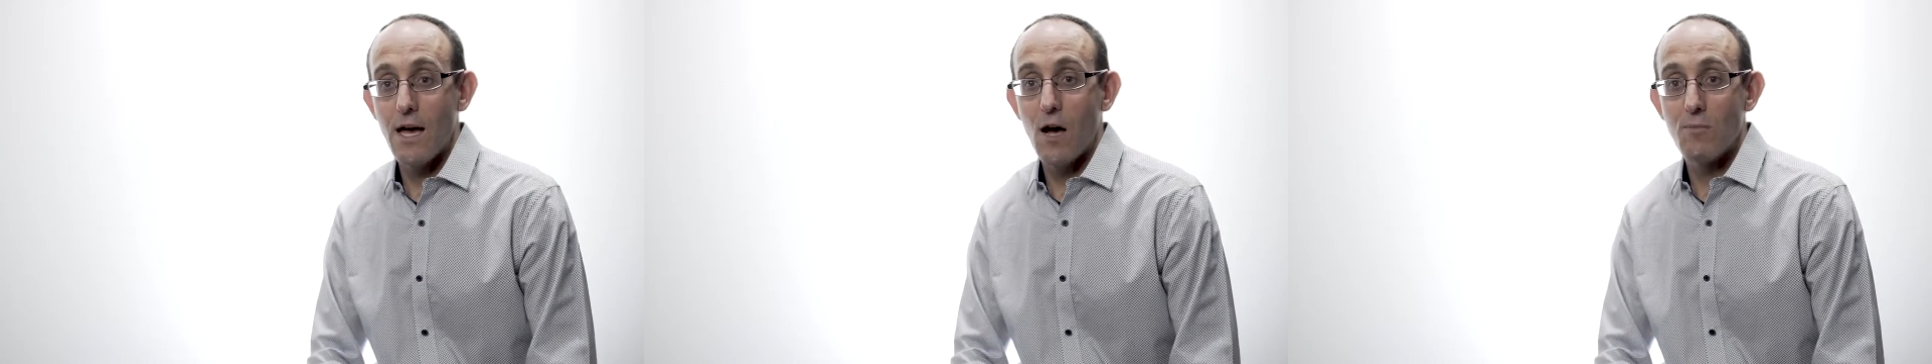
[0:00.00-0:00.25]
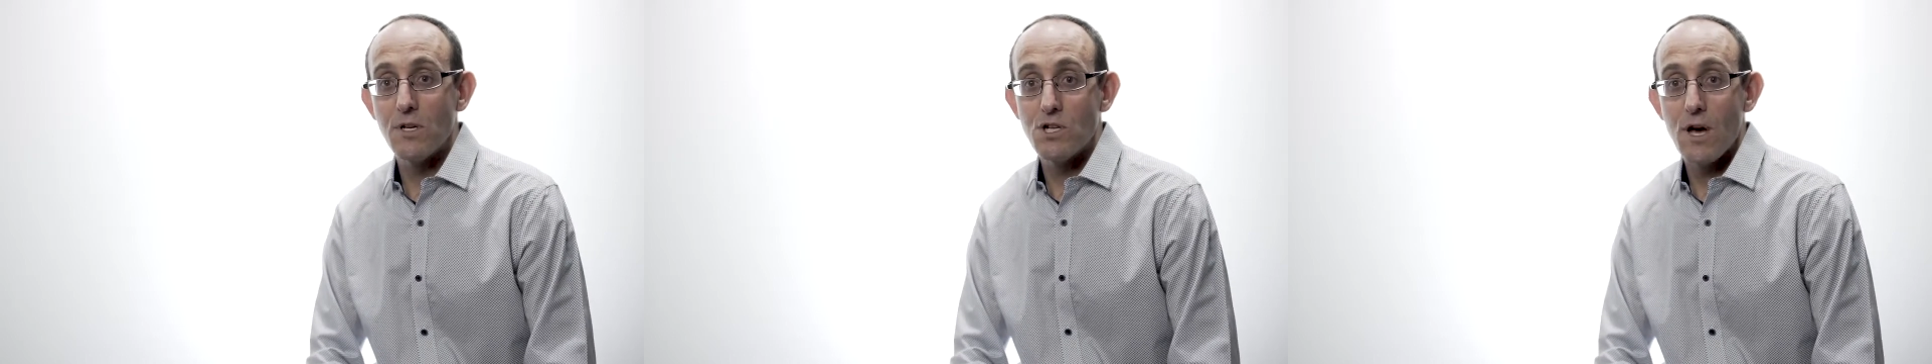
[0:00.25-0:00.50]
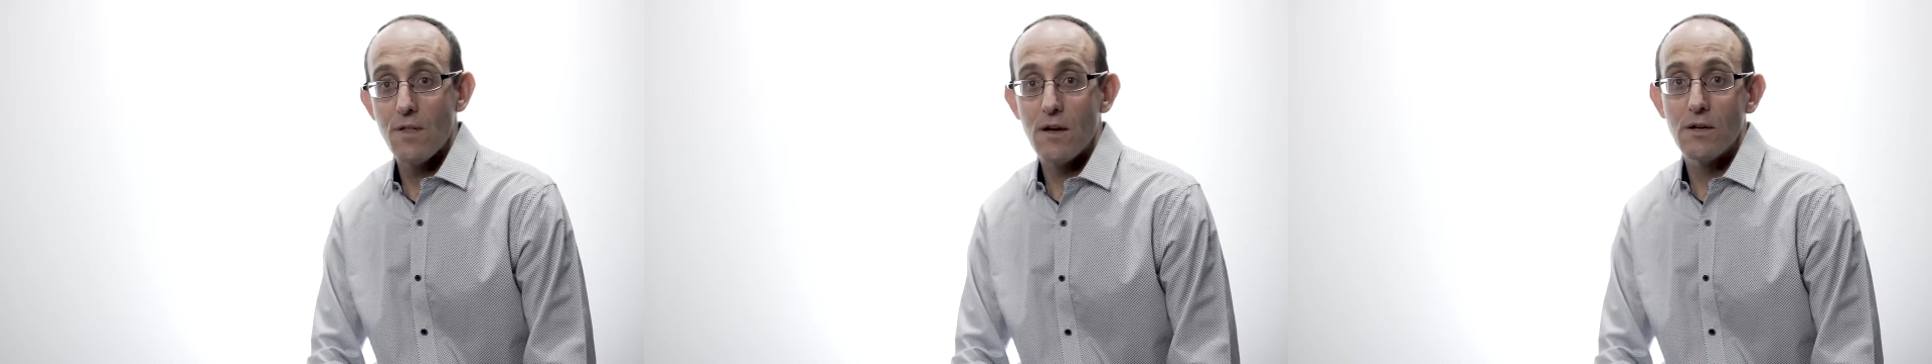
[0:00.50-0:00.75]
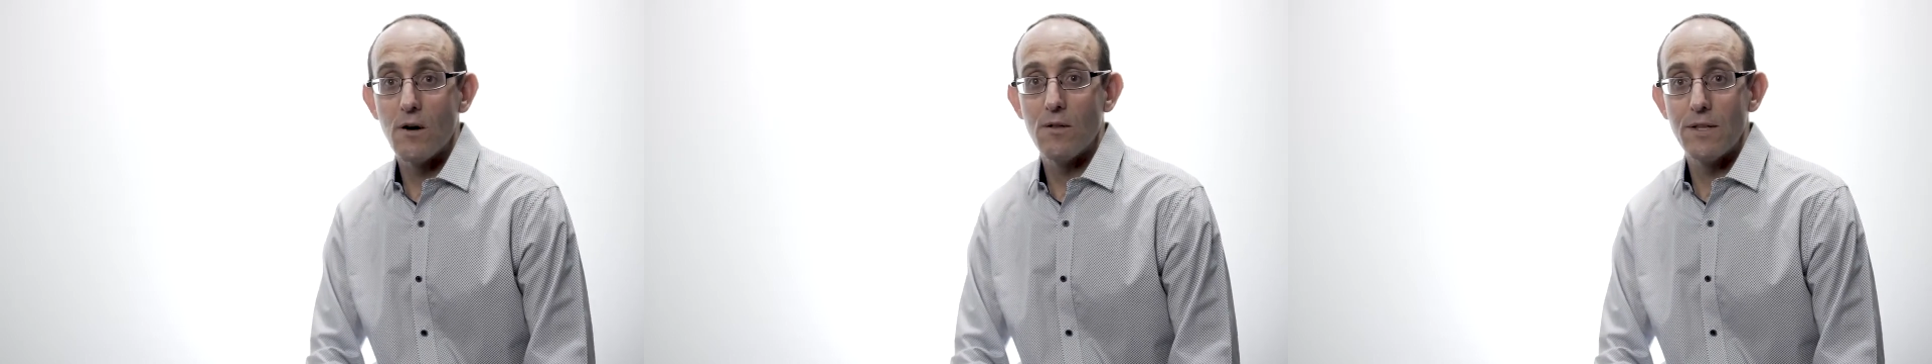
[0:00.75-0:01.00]
help each
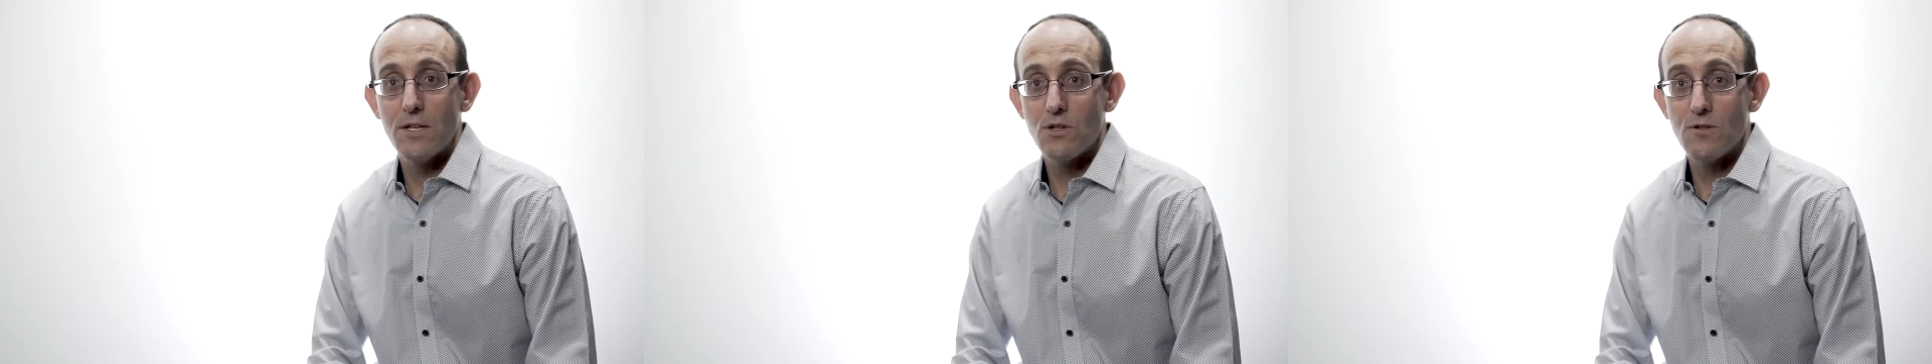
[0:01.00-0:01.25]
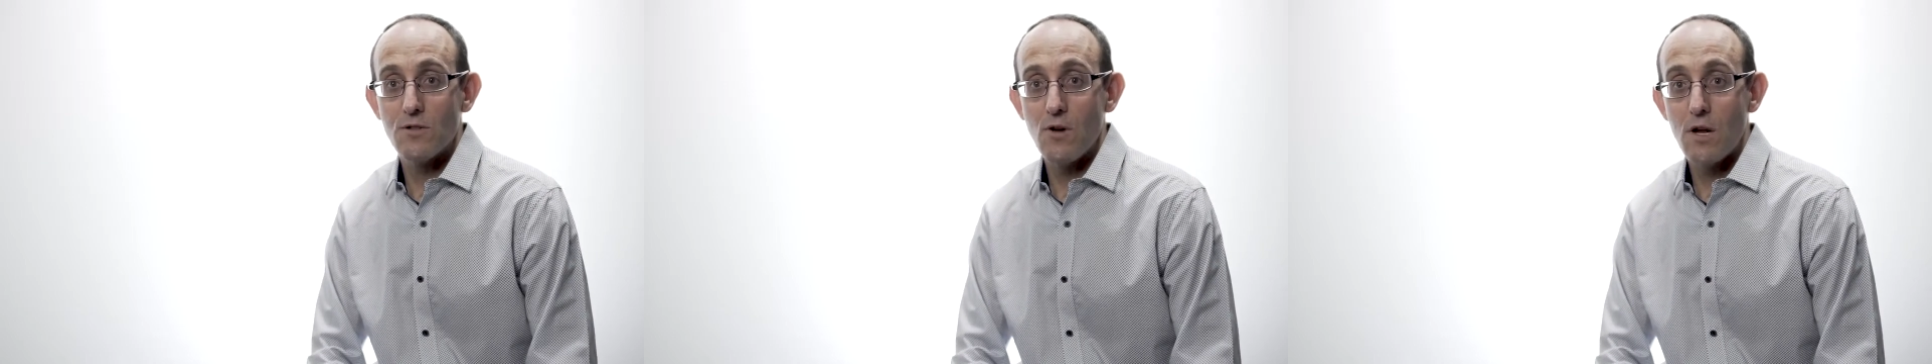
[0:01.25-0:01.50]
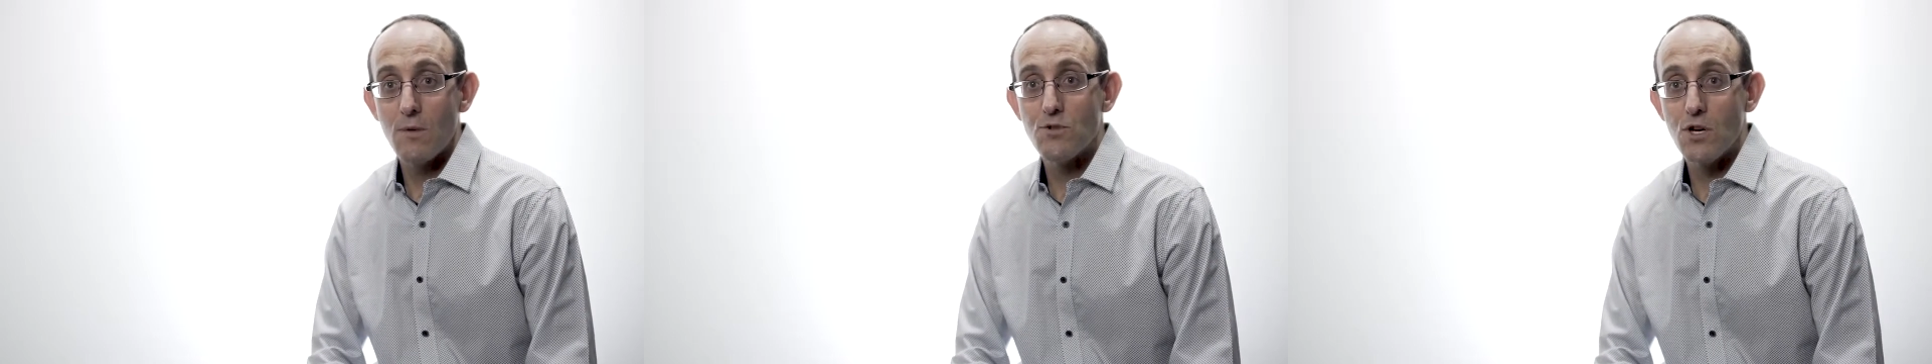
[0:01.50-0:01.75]
other on their sort of startup